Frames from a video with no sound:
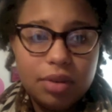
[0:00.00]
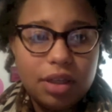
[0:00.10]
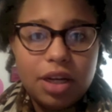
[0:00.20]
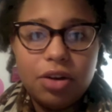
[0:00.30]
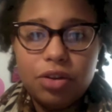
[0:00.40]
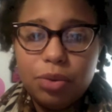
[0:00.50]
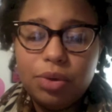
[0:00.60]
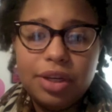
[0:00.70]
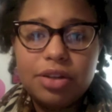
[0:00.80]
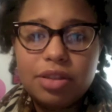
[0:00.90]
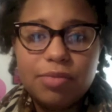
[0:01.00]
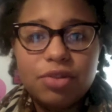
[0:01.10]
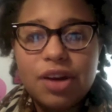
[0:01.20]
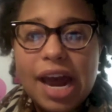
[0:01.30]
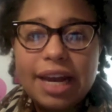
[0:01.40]
get her through, get her some
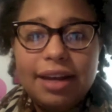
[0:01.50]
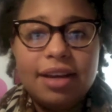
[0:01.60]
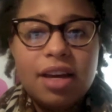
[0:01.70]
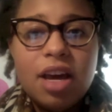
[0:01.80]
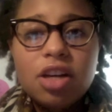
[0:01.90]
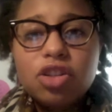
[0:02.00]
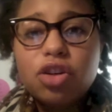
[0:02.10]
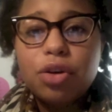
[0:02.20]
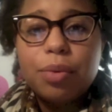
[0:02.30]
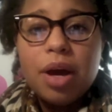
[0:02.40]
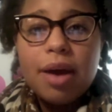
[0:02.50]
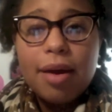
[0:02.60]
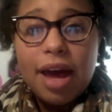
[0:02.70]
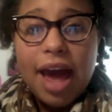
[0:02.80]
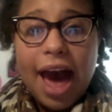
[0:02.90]
variety. So
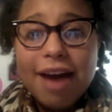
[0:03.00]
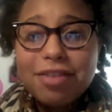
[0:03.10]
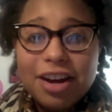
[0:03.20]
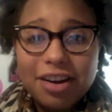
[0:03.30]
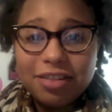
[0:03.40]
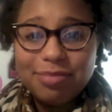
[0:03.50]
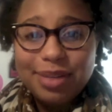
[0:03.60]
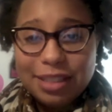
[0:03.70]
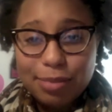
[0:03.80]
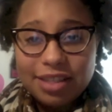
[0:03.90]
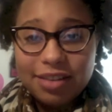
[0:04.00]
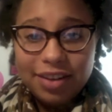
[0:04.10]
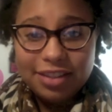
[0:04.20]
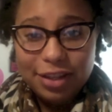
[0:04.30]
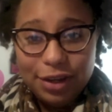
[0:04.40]
have your health be
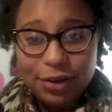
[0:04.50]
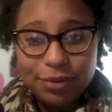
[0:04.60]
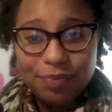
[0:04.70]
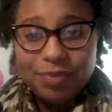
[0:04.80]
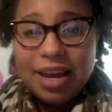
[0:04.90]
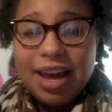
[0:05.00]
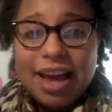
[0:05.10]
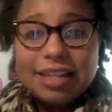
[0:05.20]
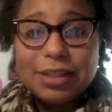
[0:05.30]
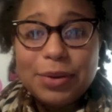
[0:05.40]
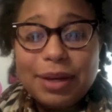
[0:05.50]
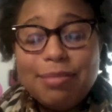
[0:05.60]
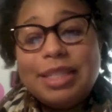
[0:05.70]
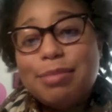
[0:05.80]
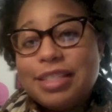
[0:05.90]
specific to you, so it can
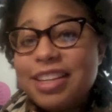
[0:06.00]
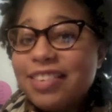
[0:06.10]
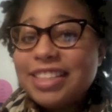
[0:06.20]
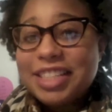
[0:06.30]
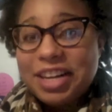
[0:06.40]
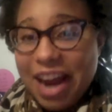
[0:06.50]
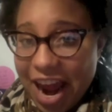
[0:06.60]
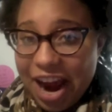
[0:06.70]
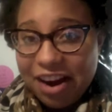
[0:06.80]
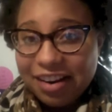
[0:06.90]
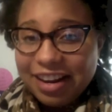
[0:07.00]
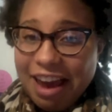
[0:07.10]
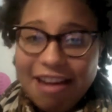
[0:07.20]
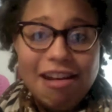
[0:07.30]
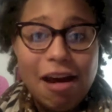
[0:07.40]
be specific to your hair
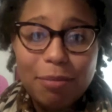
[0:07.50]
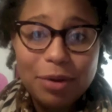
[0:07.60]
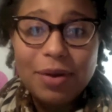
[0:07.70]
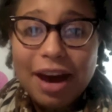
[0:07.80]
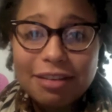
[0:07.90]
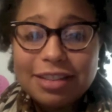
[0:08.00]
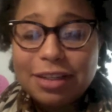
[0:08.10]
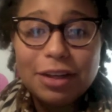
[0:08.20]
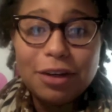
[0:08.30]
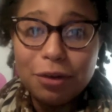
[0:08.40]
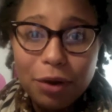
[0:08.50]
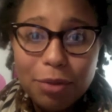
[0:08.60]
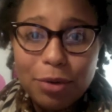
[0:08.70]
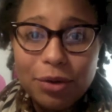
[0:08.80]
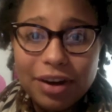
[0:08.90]
and help you out so you can grow
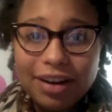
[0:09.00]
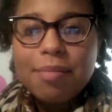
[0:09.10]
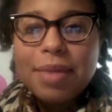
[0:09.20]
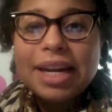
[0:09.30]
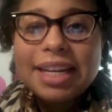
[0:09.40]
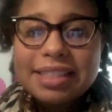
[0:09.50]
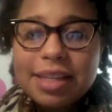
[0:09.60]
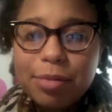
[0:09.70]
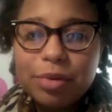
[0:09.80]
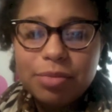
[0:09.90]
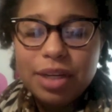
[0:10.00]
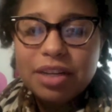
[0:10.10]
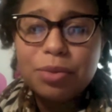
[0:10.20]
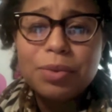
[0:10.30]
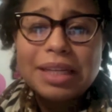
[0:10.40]
more. My next tip would be
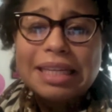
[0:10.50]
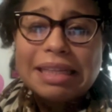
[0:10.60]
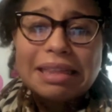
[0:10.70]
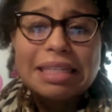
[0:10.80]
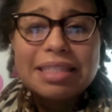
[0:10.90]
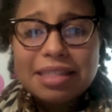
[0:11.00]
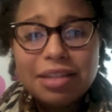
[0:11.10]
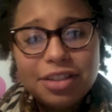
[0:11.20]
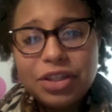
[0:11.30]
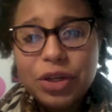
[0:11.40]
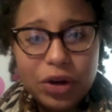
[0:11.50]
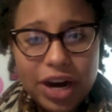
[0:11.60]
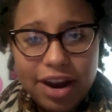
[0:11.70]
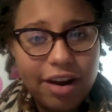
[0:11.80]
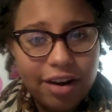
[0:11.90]
to really listen to your
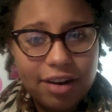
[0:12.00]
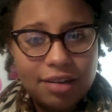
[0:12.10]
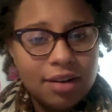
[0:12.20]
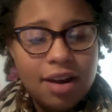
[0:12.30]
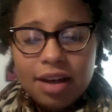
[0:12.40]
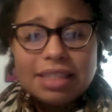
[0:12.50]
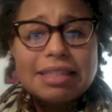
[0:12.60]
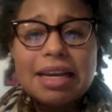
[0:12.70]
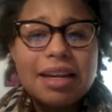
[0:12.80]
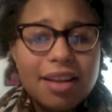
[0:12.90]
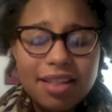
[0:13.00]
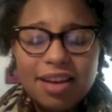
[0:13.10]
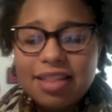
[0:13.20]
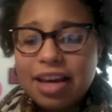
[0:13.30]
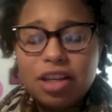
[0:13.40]
hair, because
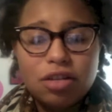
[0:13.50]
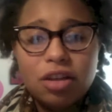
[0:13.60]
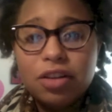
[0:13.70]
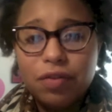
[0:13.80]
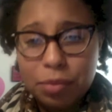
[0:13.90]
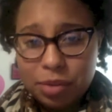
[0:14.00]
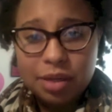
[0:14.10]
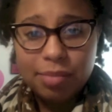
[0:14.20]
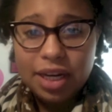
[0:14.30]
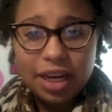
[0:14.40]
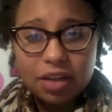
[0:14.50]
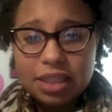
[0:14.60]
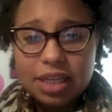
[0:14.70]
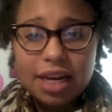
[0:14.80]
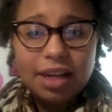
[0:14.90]
anything that you learn from somebody
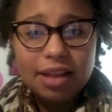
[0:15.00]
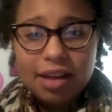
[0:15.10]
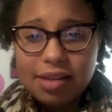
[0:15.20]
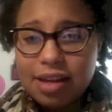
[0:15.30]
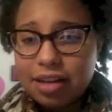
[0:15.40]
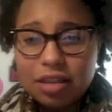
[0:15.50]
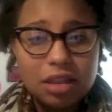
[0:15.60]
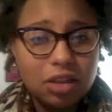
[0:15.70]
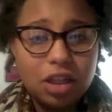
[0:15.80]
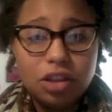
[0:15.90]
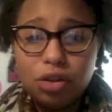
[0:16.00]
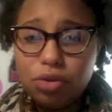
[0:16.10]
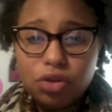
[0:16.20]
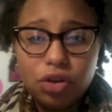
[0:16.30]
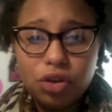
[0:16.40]
else, anything that you learn on
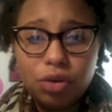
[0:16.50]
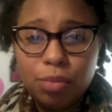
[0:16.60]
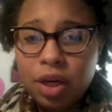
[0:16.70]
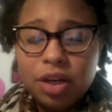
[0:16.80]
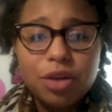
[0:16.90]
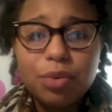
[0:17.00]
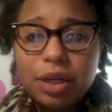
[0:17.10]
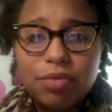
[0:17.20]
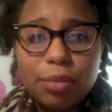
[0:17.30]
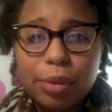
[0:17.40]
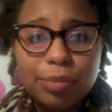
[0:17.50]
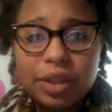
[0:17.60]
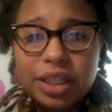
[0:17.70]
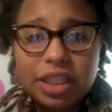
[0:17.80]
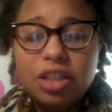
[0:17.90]
YouTube, you read from a
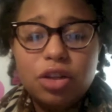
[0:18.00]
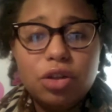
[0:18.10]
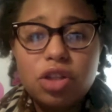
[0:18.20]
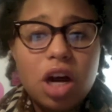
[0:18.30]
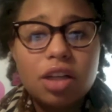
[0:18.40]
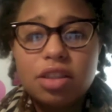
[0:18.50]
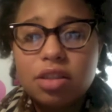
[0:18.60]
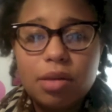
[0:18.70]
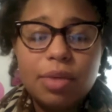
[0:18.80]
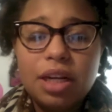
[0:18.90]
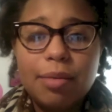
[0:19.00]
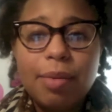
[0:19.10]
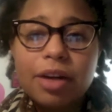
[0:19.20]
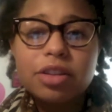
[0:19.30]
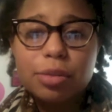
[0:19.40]
book, you talk to somebody
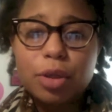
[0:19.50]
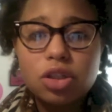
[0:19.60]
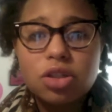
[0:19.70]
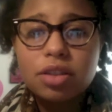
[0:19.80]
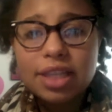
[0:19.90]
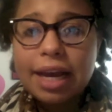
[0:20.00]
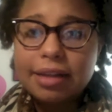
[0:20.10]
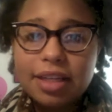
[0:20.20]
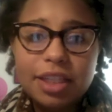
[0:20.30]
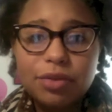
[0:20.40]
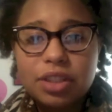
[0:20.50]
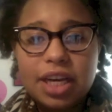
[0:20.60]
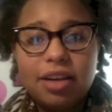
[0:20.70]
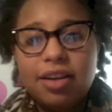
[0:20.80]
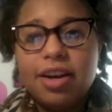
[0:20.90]
about their personal techniques for
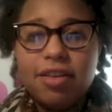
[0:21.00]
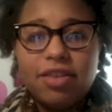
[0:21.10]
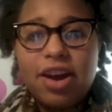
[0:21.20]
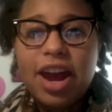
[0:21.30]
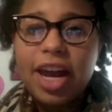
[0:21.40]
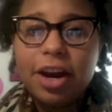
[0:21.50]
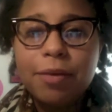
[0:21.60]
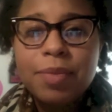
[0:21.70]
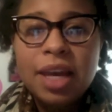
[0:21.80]
taking care of their hair,